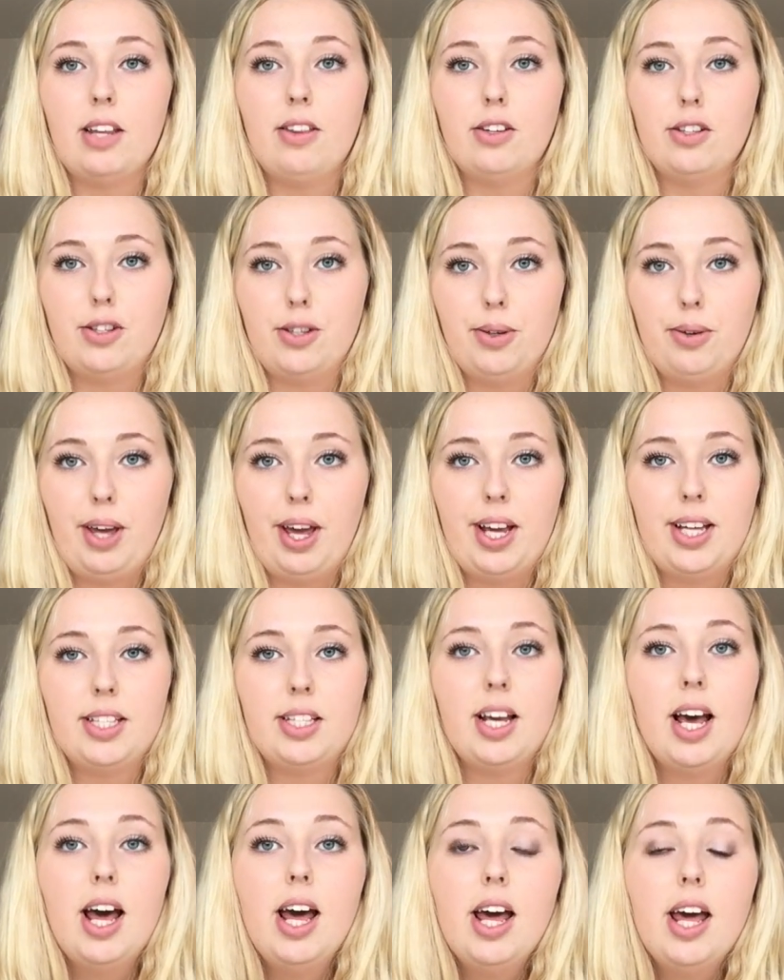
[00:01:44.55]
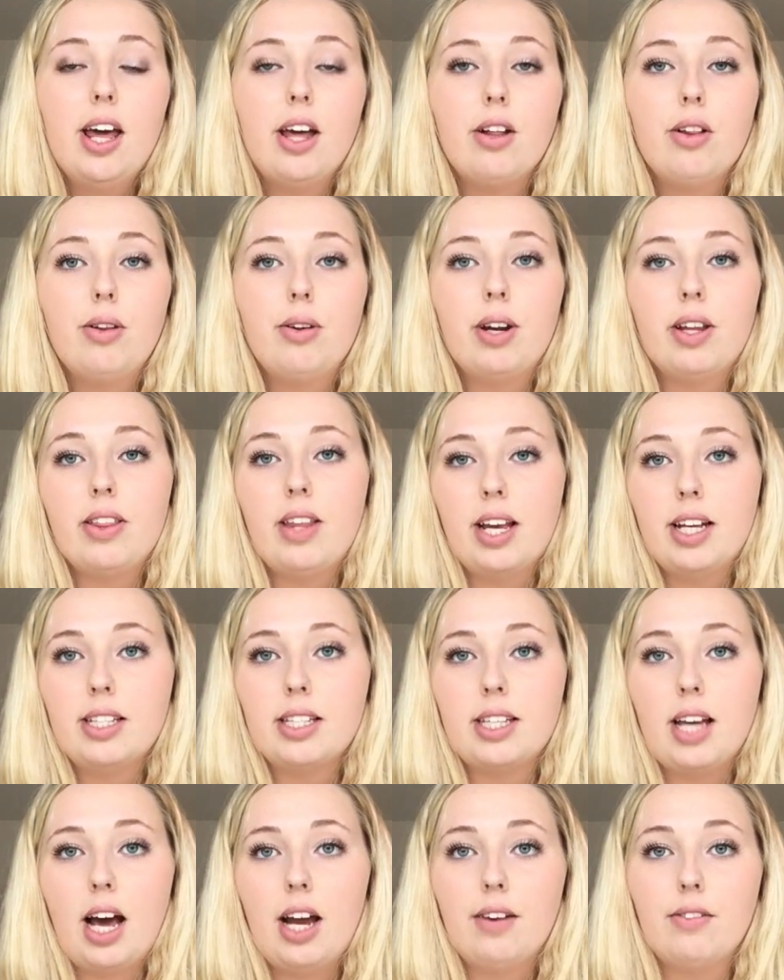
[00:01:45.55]
in the suitcase, including the
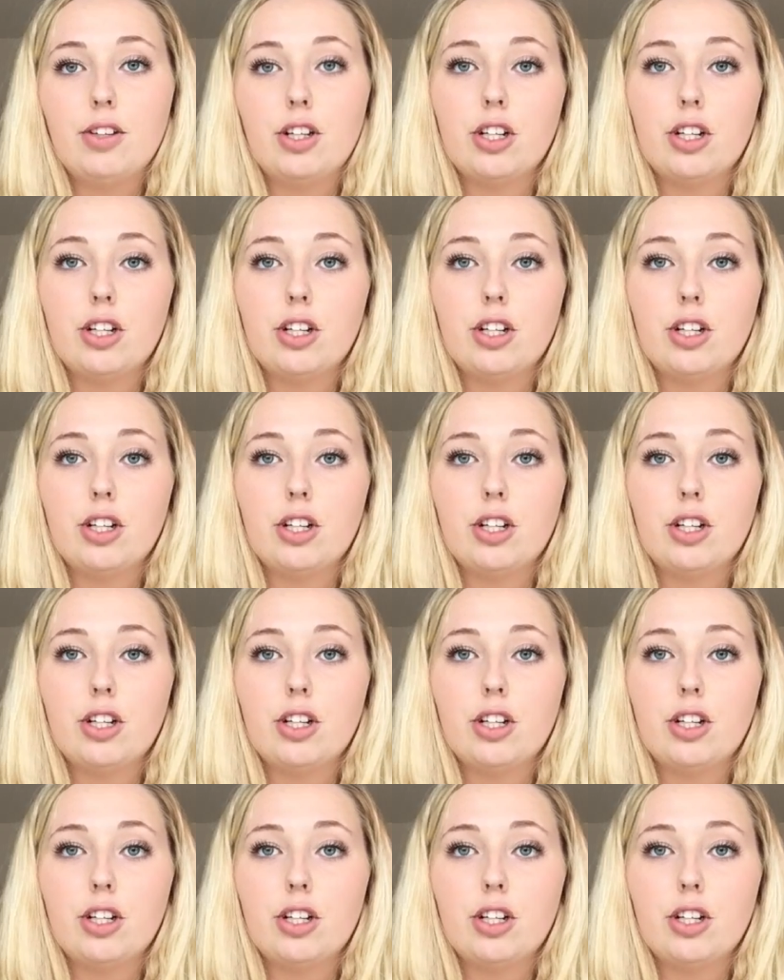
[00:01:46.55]
inside of